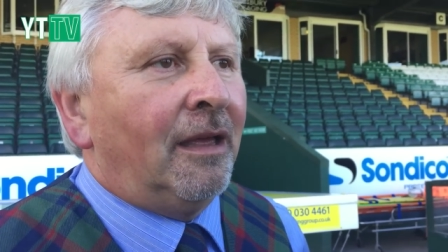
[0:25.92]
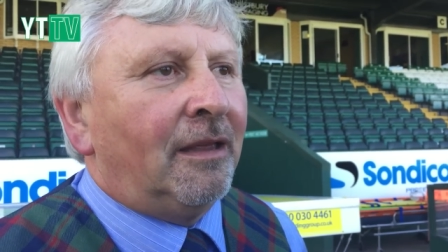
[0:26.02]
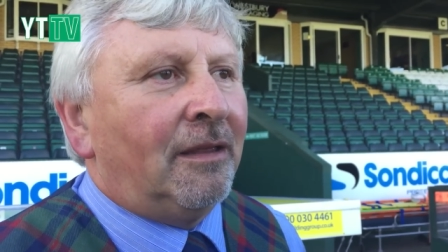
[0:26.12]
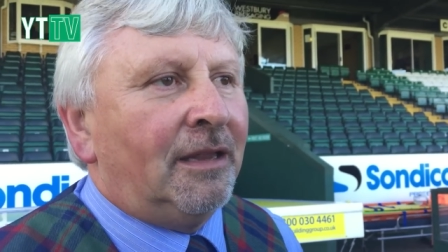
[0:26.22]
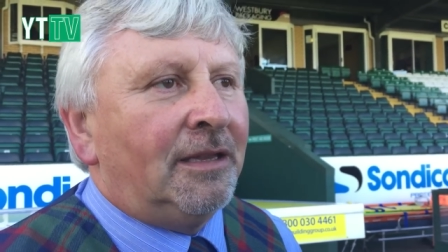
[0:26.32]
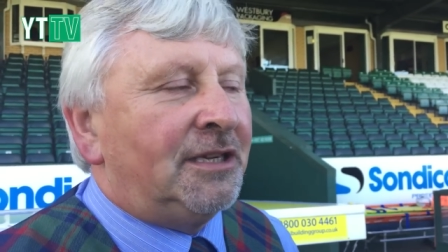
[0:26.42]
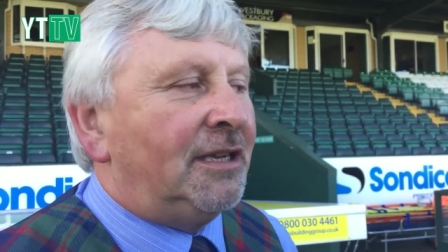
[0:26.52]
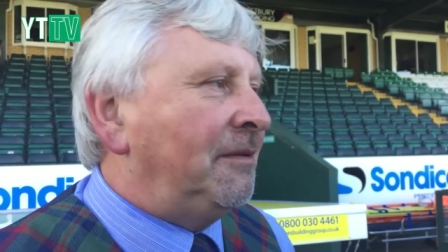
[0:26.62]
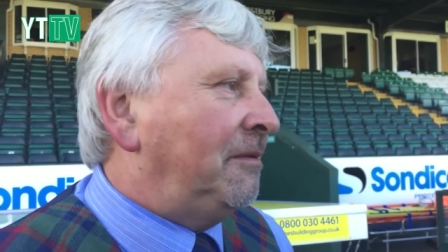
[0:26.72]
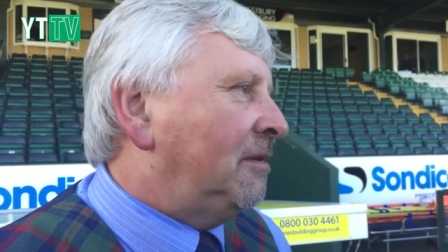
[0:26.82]
Uh,
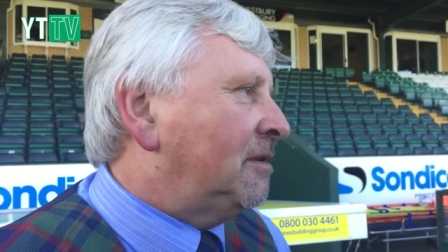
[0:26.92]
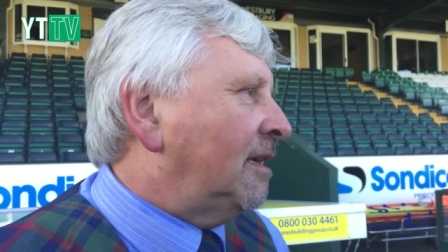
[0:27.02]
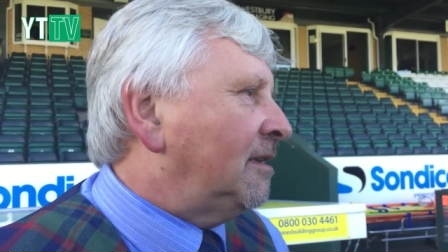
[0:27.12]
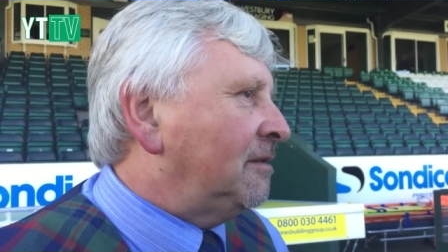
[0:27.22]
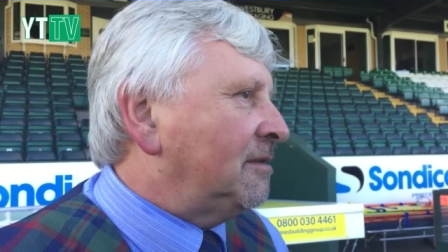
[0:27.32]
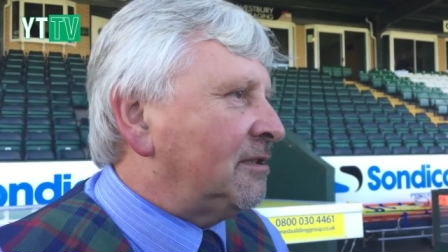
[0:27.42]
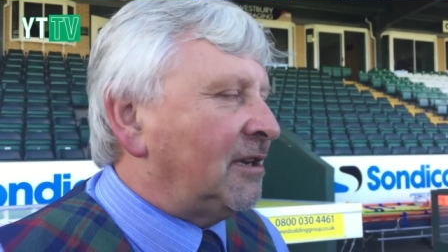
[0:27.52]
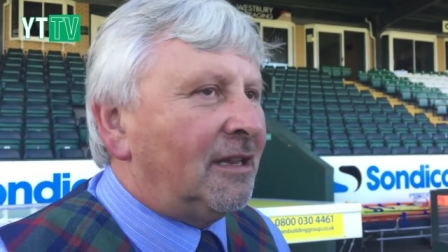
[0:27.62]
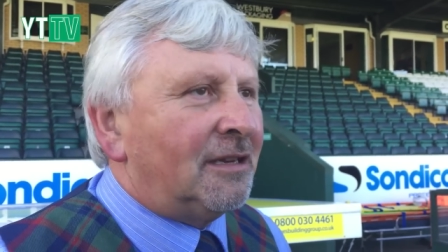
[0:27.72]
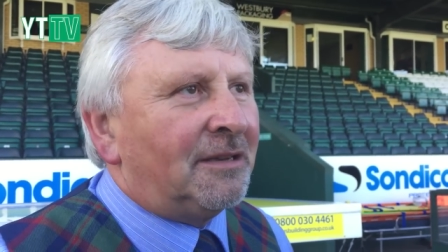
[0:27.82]
E.g.,
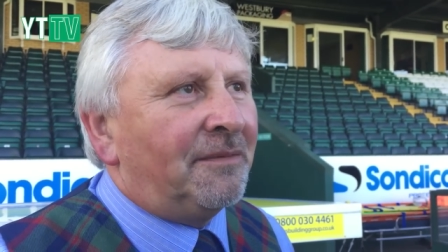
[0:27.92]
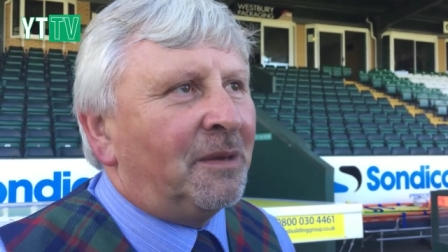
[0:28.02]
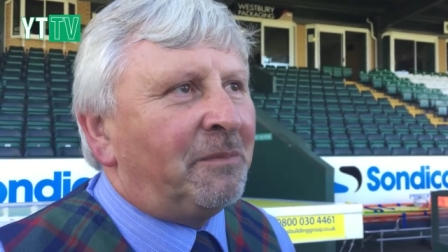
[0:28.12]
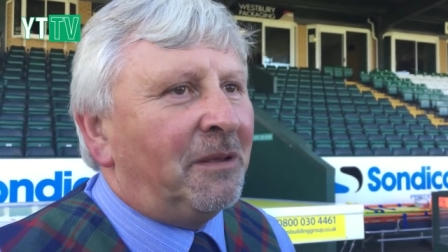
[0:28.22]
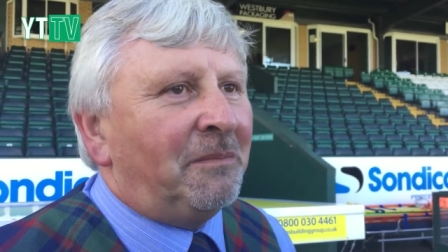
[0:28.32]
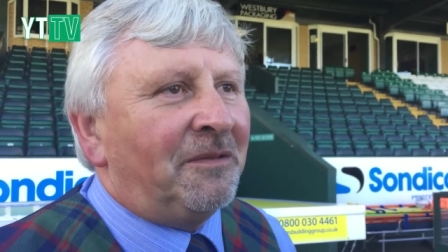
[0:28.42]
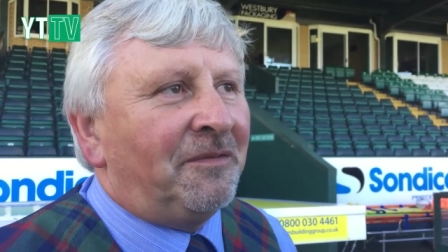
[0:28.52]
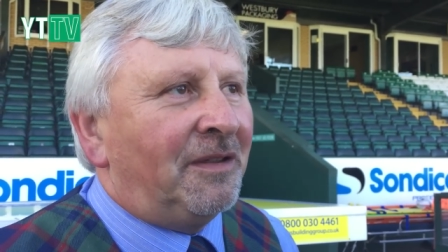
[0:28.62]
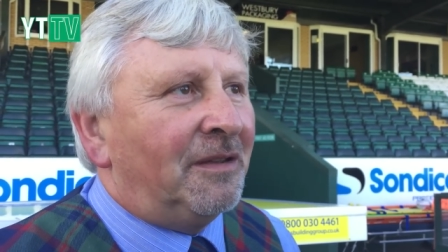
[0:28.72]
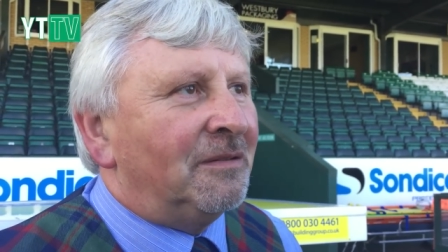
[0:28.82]
striker something to play
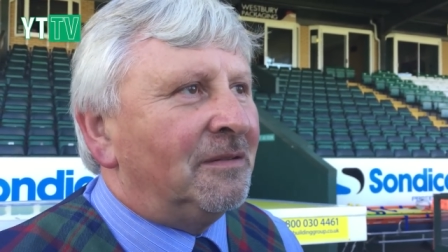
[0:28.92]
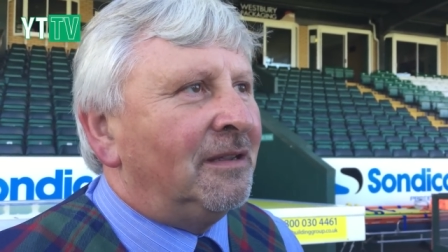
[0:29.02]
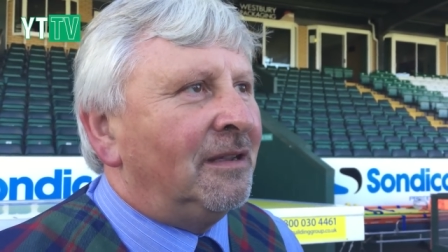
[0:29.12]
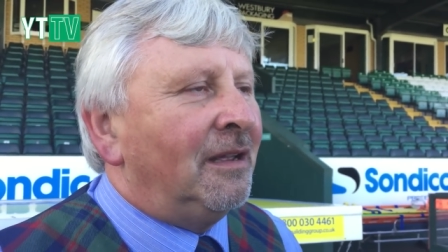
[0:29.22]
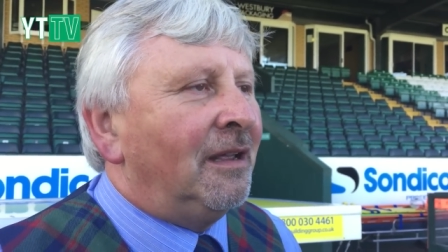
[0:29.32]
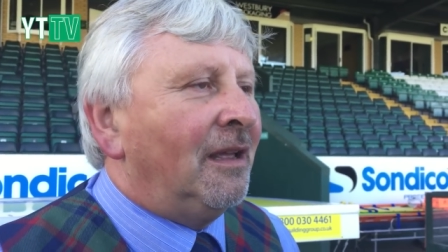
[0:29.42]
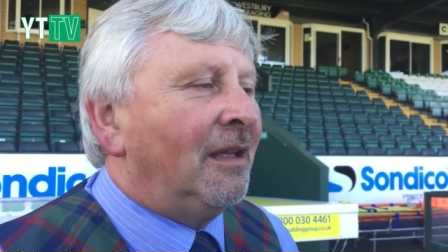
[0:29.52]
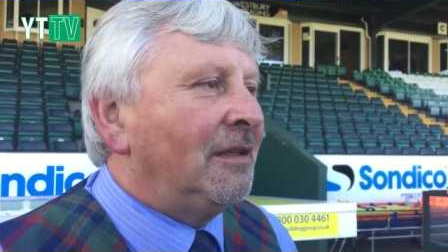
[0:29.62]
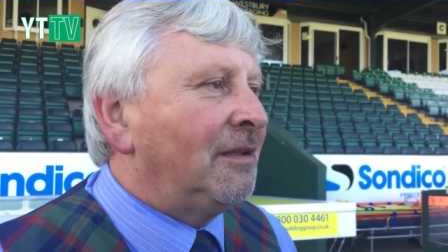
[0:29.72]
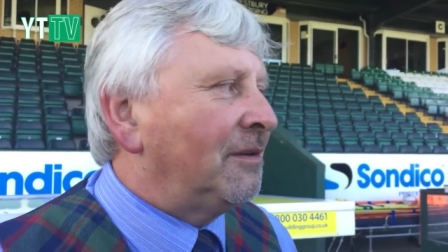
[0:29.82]
midfield.
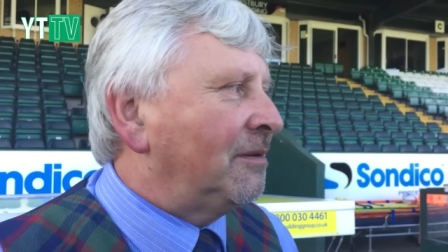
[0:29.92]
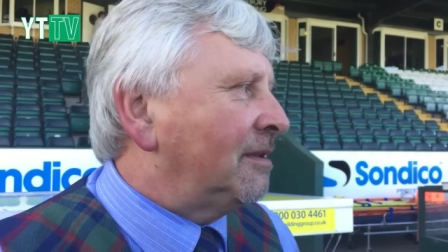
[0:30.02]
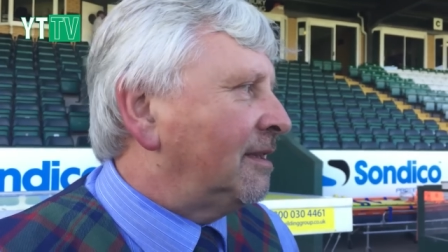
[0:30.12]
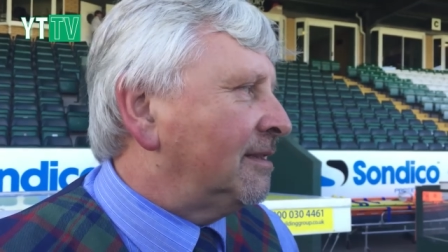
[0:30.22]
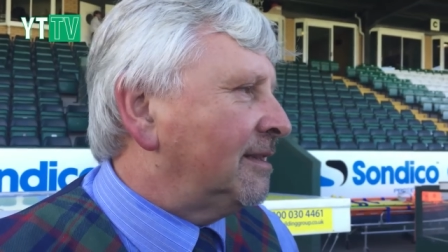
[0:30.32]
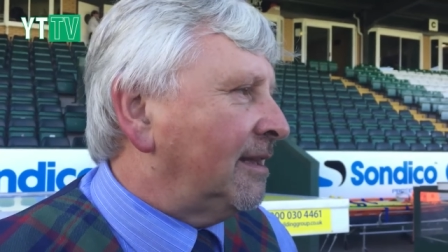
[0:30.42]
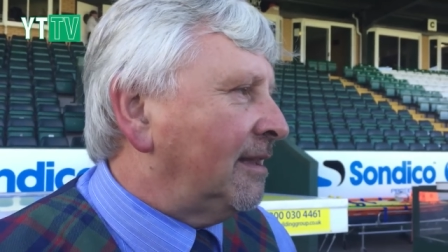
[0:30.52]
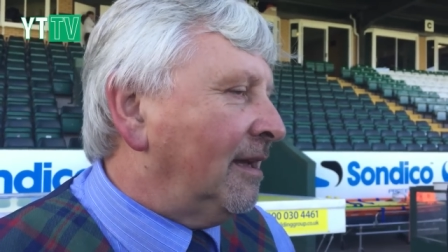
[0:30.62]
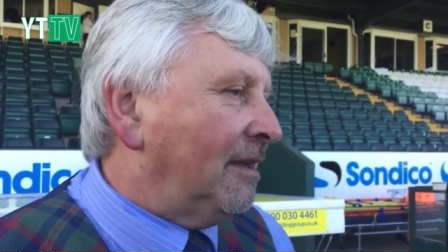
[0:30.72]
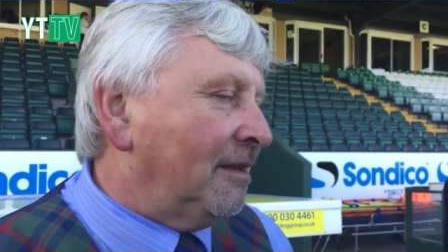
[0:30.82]
You know, things
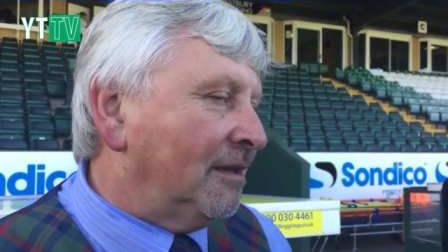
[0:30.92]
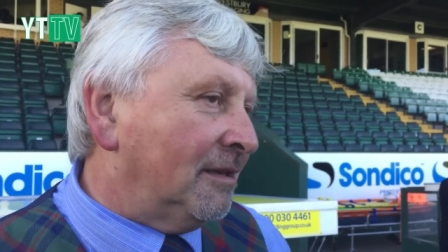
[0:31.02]
like that.